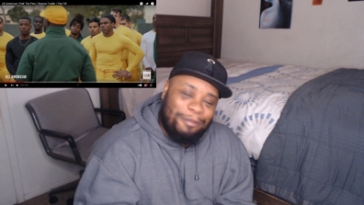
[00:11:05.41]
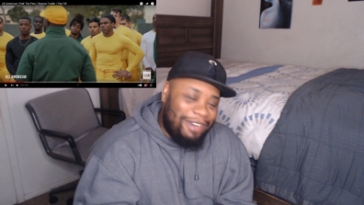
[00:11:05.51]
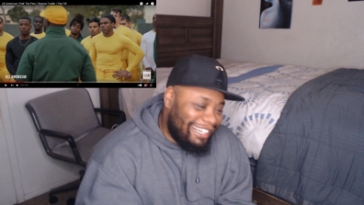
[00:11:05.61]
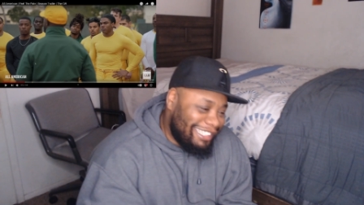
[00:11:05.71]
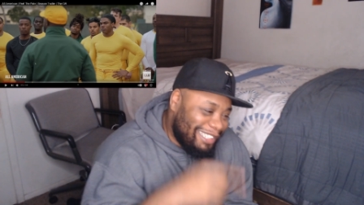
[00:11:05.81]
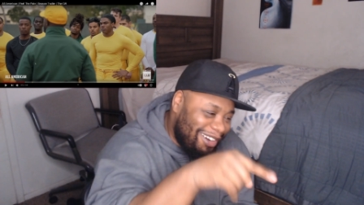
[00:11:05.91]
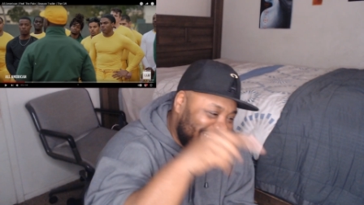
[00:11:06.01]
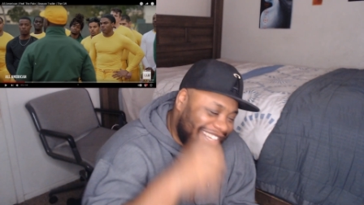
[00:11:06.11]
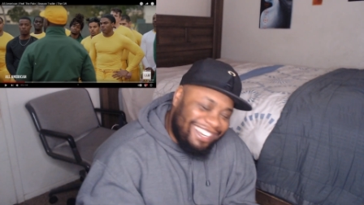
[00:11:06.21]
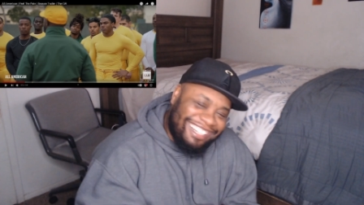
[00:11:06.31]
I know
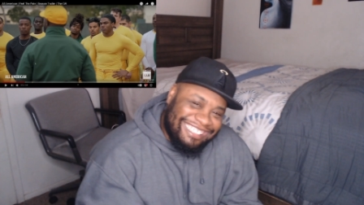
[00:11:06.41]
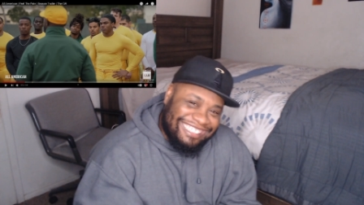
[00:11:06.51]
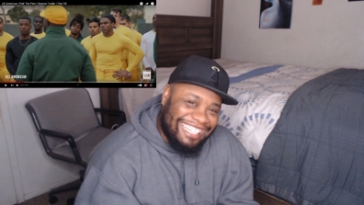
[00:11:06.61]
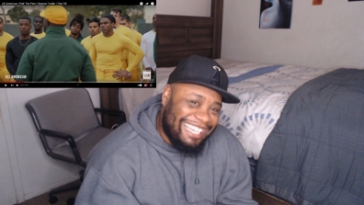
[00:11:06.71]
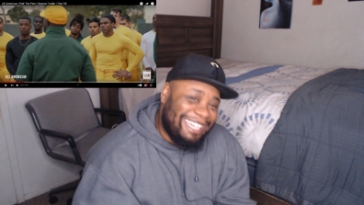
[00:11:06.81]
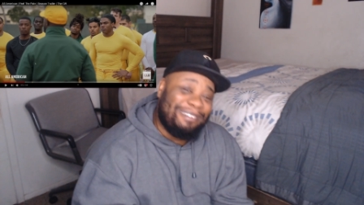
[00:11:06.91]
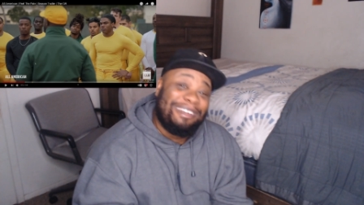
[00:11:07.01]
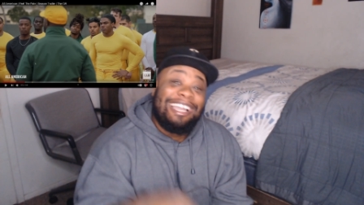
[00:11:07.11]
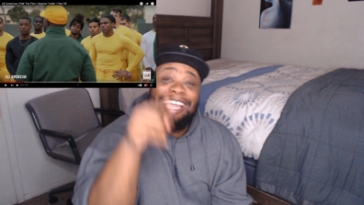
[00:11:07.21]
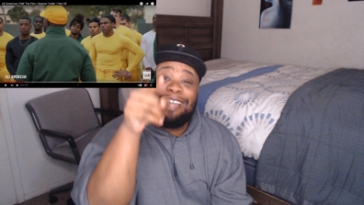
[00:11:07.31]
y'all see him.
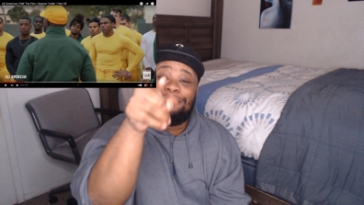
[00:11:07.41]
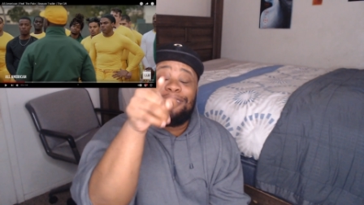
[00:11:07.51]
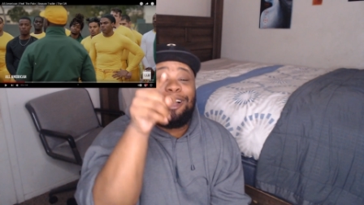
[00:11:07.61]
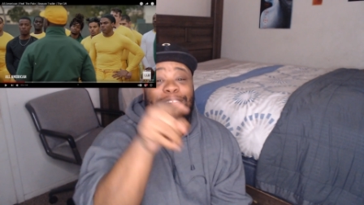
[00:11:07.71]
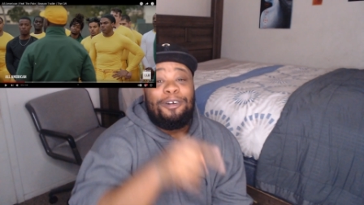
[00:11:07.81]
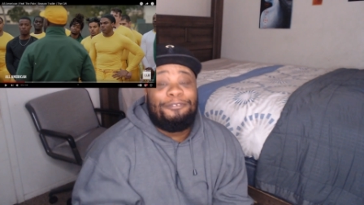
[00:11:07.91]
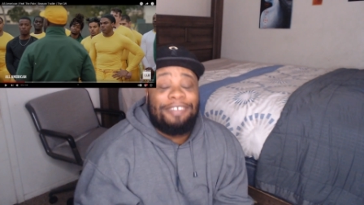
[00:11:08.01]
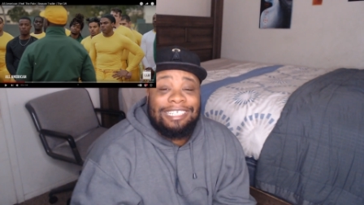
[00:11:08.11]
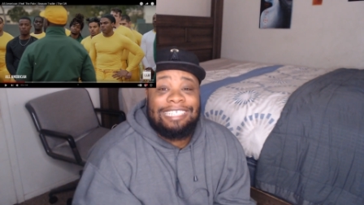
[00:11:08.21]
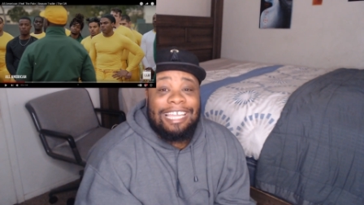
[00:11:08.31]
If y'all don't
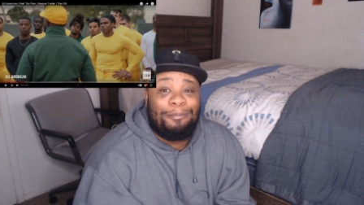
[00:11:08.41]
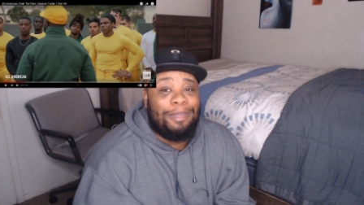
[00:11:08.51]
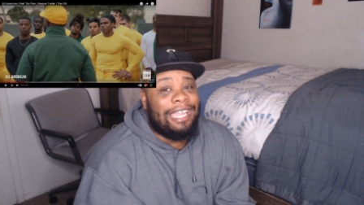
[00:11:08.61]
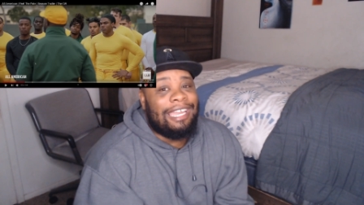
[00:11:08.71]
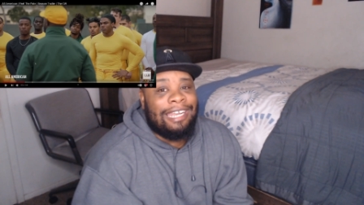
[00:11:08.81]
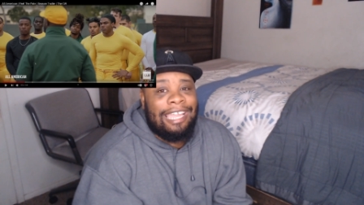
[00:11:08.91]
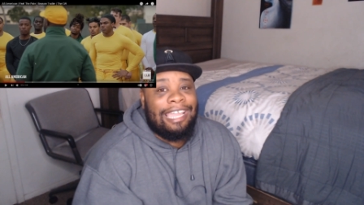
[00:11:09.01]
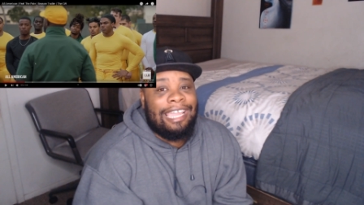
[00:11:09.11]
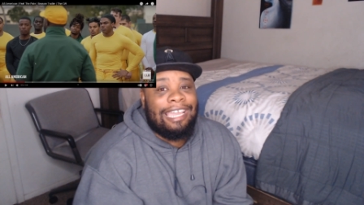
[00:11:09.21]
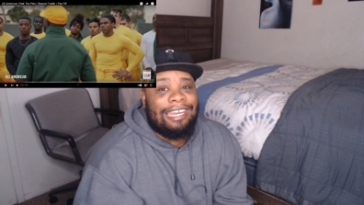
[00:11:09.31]
fix that man
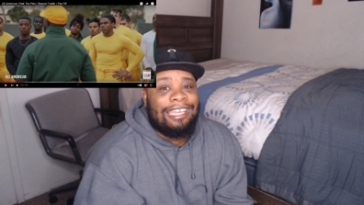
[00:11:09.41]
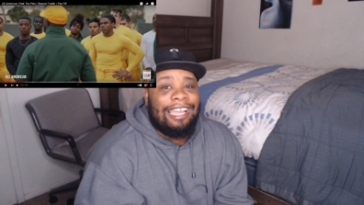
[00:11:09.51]
head,